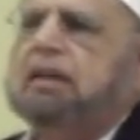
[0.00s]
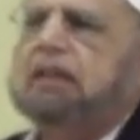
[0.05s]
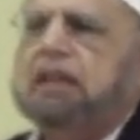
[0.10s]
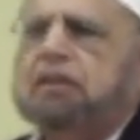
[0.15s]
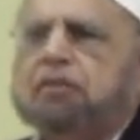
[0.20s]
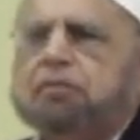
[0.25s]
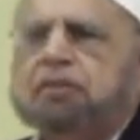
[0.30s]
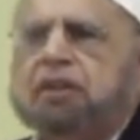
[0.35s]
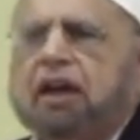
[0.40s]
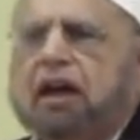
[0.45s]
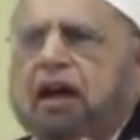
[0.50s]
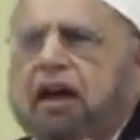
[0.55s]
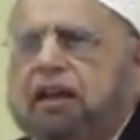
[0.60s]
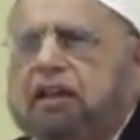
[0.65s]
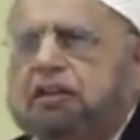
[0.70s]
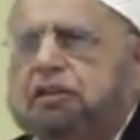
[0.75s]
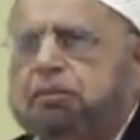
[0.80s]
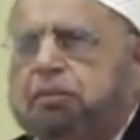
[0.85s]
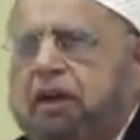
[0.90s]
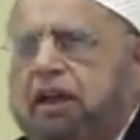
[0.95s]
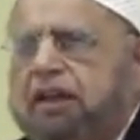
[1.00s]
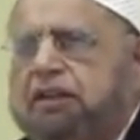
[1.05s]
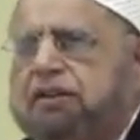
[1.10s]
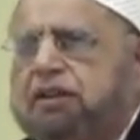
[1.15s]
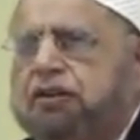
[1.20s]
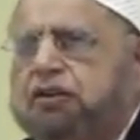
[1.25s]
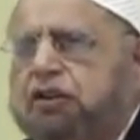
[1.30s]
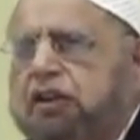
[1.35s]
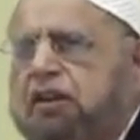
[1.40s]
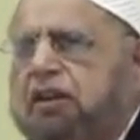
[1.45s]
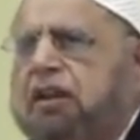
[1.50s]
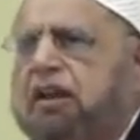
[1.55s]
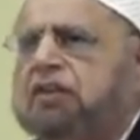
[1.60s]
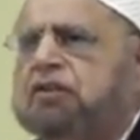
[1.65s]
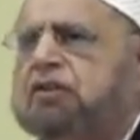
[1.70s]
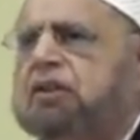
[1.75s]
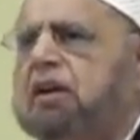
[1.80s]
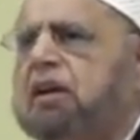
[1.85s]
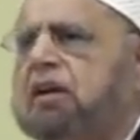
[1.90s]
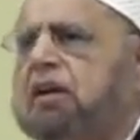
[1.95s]
and give him the highest place in
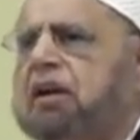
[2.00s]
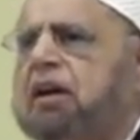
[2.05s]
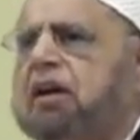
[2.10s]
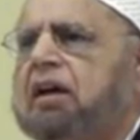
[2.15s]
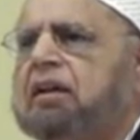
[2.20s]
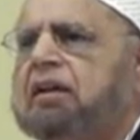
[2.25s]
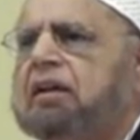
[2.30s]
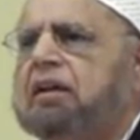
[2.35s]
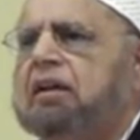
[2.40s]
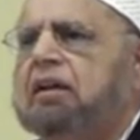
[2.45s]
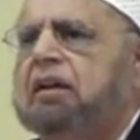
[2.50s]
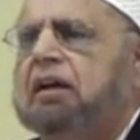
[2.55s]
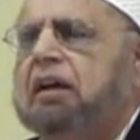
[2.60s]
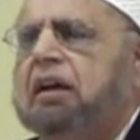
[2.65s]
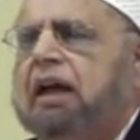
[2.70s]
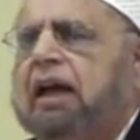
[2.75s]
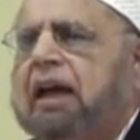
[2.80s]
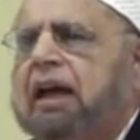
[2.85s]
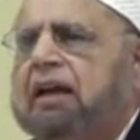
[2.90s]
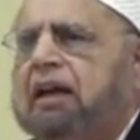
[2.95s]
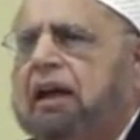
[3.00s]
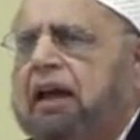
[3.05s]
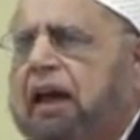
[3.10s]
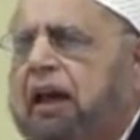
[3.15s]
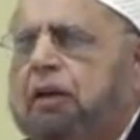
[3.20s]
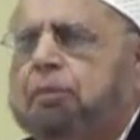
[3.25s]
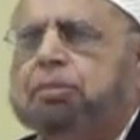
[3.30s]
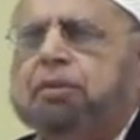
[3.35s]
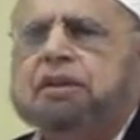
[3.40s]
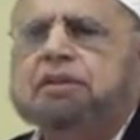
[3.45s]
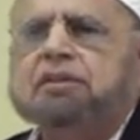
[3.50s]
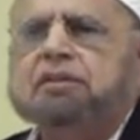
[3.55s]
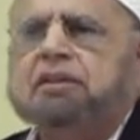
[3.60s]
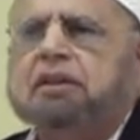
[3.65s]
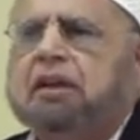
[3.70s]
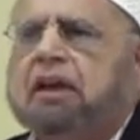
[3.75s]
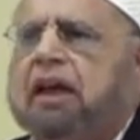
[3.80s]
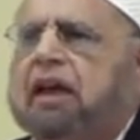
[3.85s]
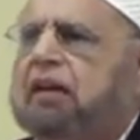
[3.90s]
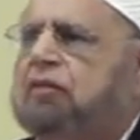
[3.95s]
Jannah, inshallah, and help us
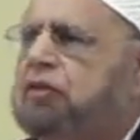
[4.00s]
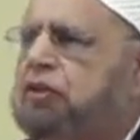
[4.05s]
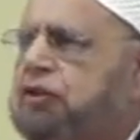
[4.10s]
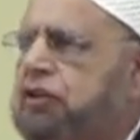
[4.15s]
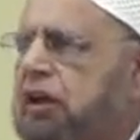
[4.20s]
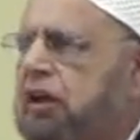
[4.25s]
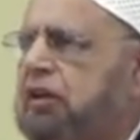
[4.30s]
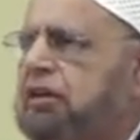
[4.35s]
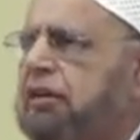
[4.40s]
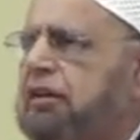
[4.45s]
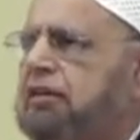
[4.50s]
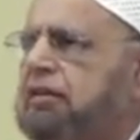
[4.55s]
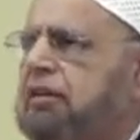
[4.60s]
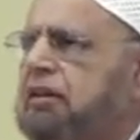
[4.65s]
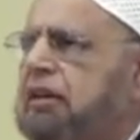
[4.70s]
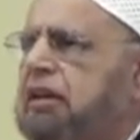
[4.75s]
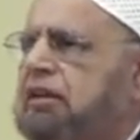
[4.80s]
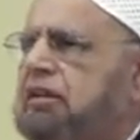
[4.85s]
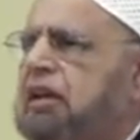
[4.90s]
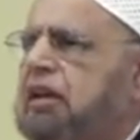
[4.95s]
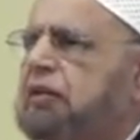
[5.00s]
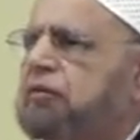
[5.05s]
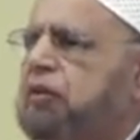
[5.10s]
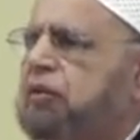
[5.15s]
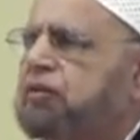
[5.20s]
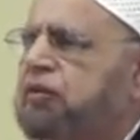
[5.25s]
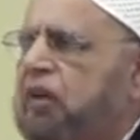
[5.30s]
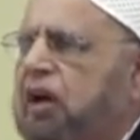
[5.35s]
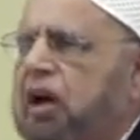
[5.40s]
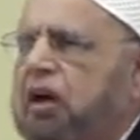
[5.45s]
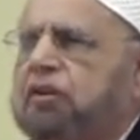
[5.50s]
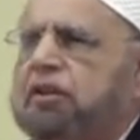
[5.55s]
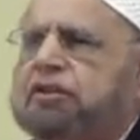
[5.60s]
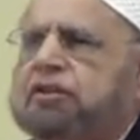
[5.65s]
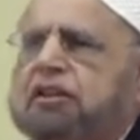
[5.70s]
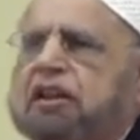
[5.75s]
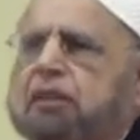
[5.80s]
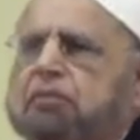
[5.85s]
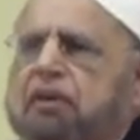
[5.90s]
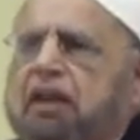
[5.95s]
and our children that it will follow
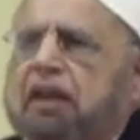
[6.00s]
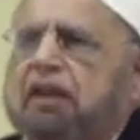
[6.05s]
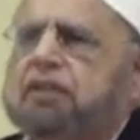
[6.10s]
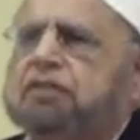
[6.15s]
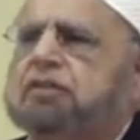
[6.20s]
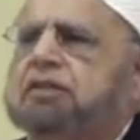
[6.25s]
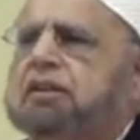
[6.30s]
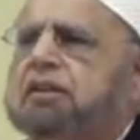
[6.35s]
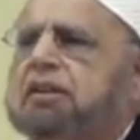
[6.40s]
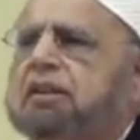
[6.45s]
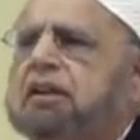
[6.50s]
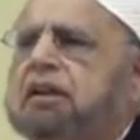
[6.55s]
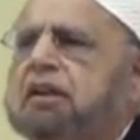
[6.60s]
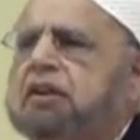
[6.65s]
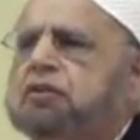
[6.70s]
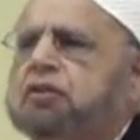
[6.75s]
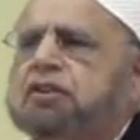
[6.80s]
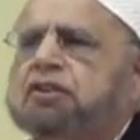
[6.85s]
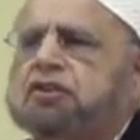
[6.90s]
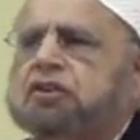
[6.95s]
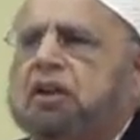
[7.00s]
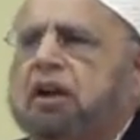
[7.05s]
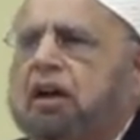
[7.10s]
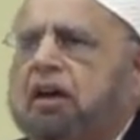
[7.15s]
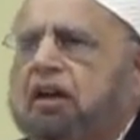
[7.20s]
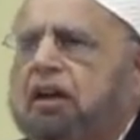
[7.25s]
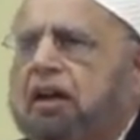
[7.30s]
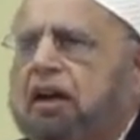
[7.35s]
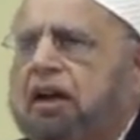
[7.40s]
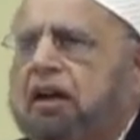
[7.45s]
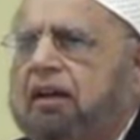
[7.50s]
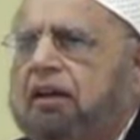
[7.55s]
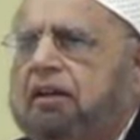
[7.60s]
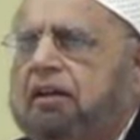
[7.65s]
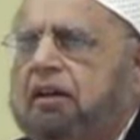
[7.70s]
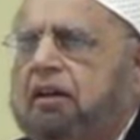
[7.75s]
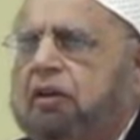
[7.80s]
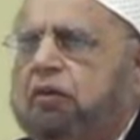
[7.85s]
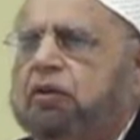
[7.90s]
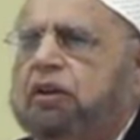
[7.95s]
the same legacy. So
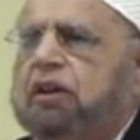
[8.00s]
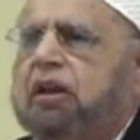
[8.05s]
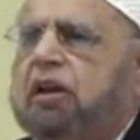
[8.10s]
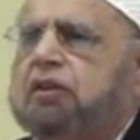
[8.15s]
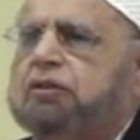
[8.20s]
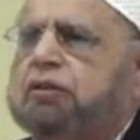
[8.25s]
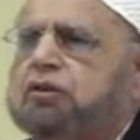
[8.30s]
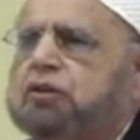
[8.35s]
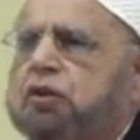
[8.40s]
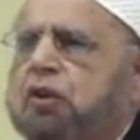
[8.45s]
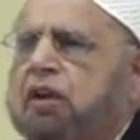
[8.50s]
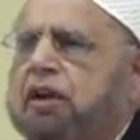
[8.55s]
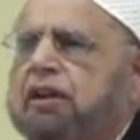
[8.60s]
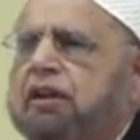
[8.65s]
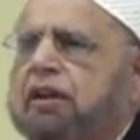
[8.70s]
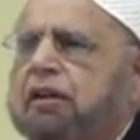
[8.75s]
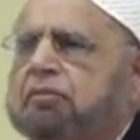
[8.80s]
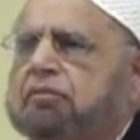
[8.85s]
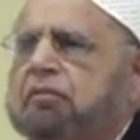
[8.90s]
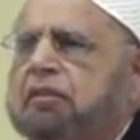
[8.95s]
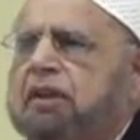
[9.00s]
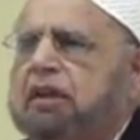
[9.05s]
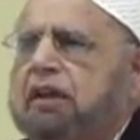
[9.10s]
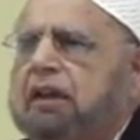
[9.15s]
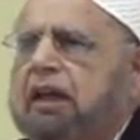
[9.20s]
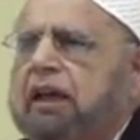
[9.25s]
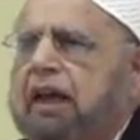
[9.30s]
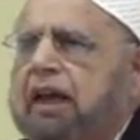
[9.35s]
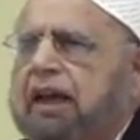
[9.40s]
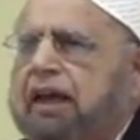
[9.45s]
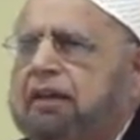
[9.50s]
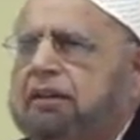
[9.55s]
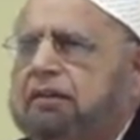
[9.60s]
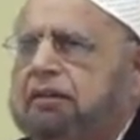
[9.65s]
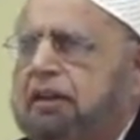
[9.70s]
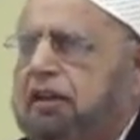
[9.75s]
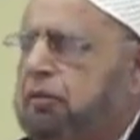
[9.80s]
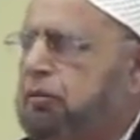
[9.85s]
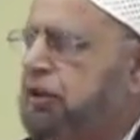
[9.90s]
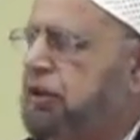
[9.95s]
inshallah, we also join him
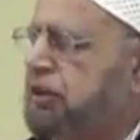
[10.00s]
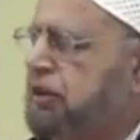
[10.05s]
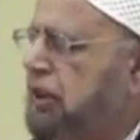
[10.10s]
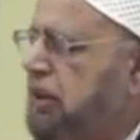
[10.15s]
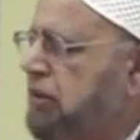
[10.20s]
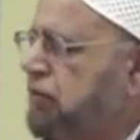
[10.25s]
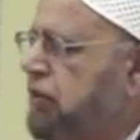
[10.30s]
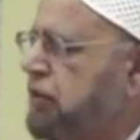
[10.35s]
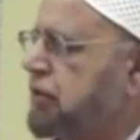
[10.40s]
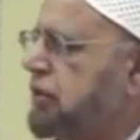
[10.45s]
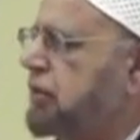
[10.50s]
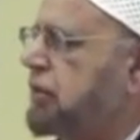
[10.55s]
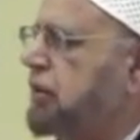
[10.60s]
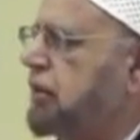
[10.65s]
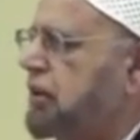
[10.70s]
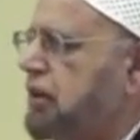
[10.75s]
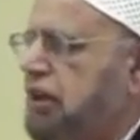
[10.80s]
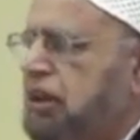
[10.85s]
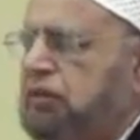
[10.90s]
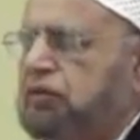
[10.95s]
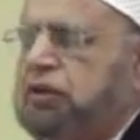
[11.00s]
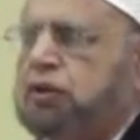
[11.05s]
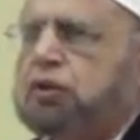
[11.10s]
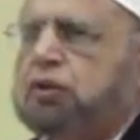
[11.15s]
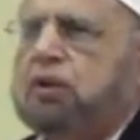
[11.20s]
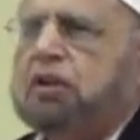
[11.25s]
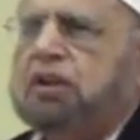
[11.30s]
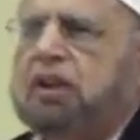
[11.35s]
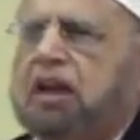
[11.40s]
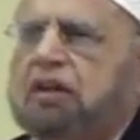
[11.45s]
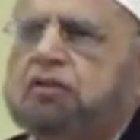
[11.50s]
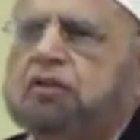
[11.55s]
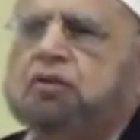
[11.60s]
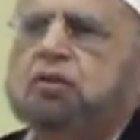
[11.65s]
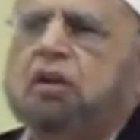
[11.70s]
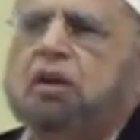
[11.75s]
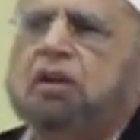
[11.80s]
and the Nabiyyin wa Siddiqeen wa Shuhada wa